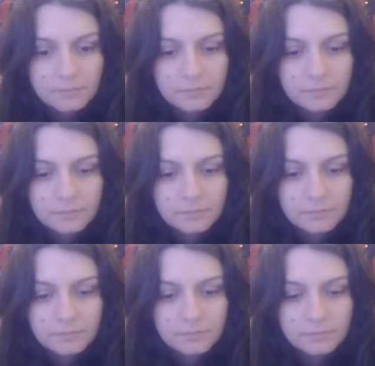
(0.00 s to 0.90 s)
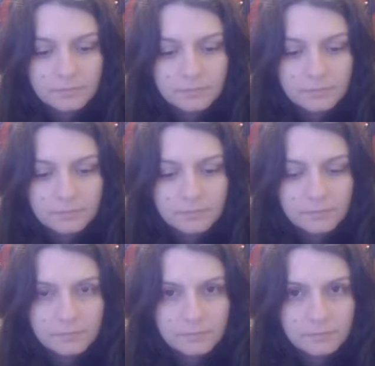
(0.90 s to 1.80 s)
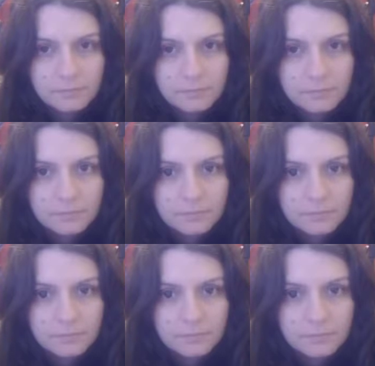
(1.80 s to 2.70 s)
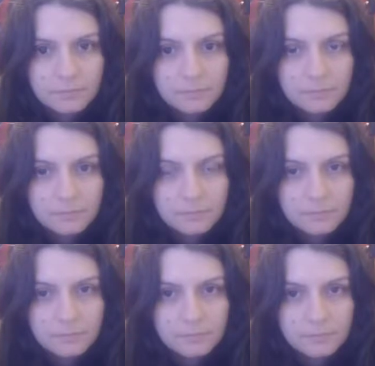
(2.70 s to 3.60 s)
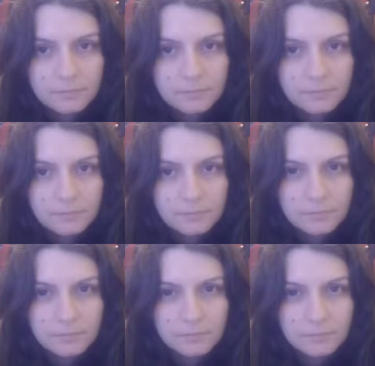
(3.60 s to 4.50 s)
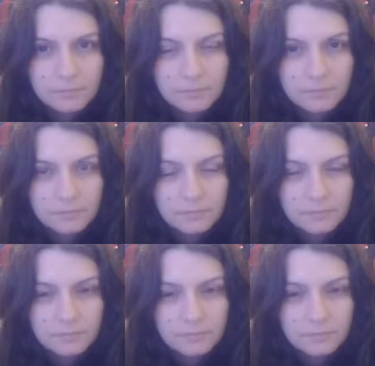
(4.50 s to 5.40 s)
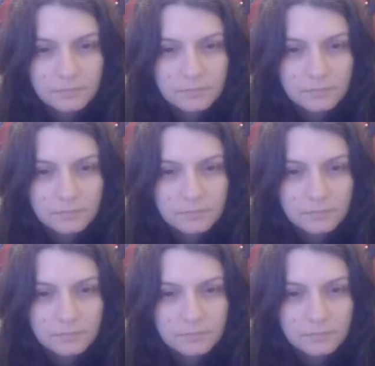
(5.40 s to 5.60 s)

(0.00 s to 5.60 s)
The person shown says nothing.